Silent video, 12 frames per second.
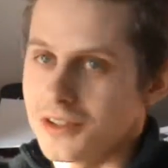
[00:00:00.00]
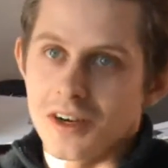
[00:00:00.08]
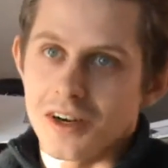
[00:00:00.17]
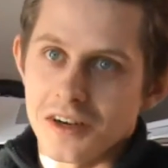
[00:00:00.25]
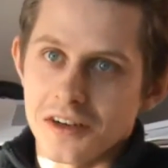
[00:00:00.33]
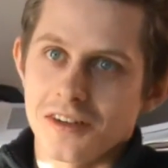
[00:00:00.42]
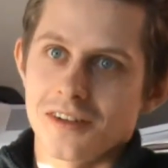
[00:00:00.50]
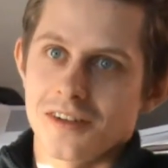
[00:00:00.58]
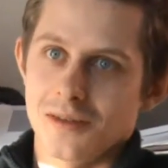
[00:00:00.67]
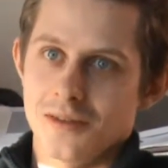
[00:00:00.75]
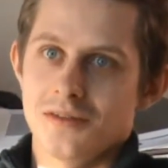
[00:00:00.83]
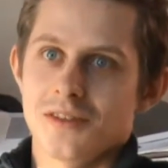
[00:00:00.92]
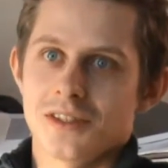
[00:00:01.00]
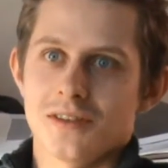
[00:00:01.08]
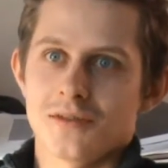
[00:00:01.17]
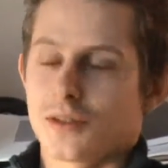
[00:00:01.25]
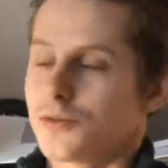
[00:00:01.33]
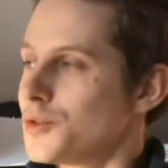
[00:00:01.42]
in art, and that kind
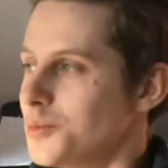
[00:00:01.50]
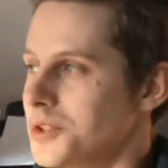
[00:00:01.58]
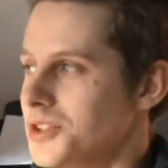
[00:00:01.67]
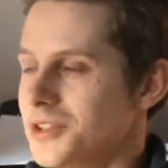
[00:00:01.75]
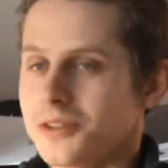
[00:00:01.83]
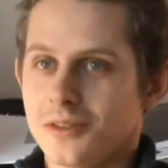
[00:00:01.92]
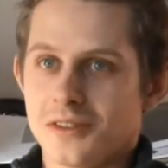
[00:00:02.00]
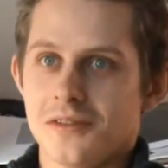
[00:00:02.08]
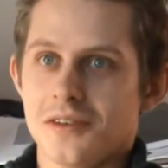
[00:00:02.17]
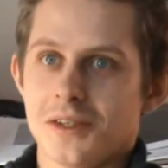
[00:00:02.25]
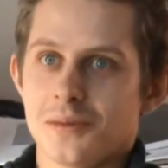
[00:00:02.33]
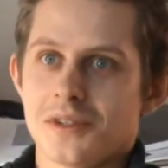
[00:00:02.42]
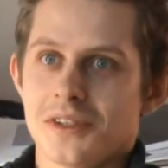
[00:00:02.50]
of stuff. You should be generally developed.